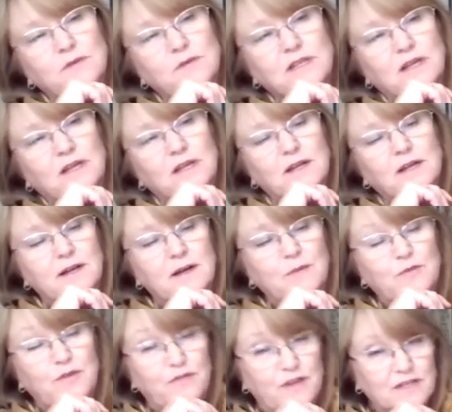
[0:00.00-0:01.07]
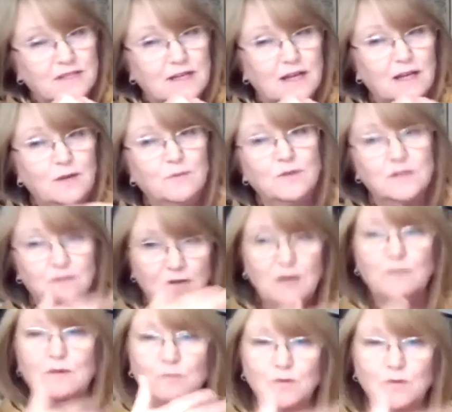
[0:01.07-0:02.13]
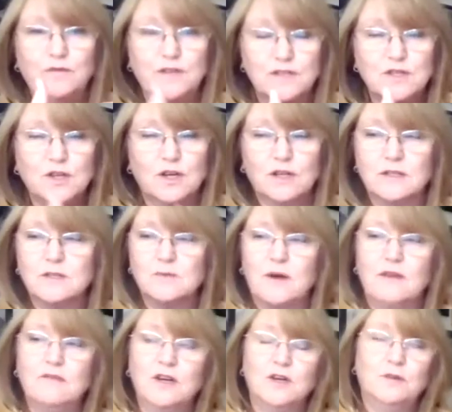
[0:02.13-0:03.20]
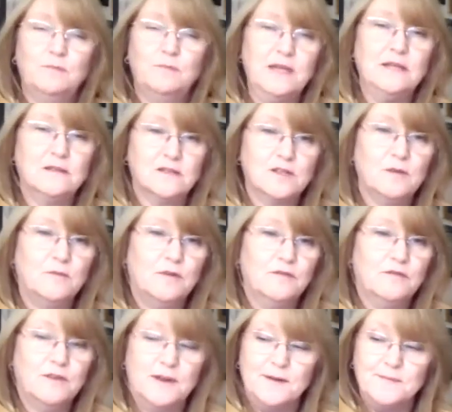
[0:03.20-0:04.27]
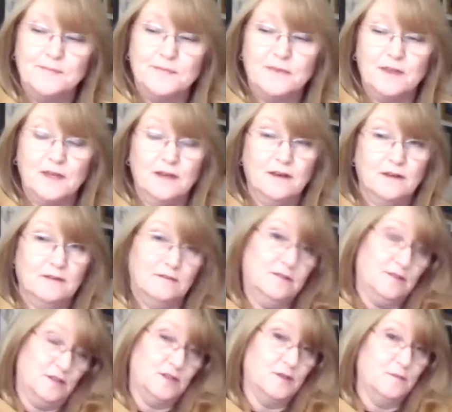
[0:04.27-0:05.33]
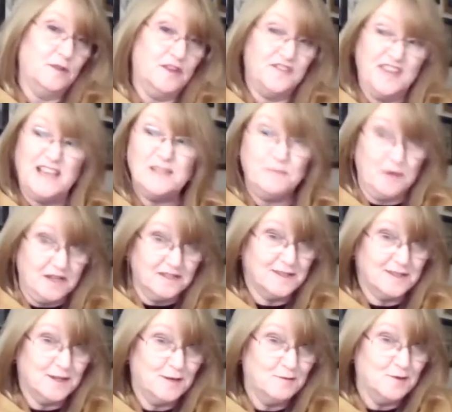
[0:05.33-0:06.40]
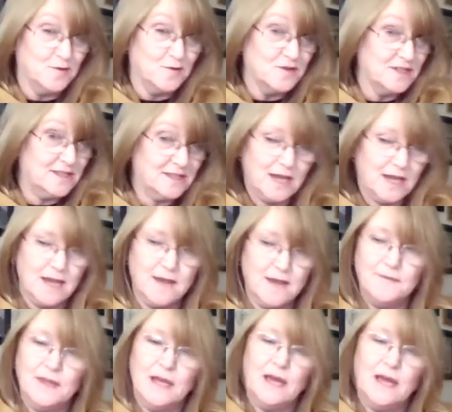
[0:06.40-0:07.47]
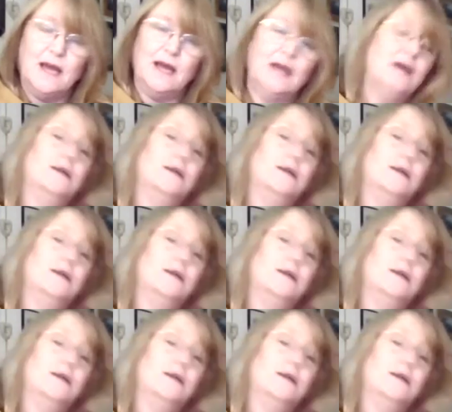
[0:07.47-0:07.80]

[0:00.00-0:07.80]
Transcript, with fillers: a professor, he would he would move in circles where he could meet some of the some of the thespians that he would go to see. And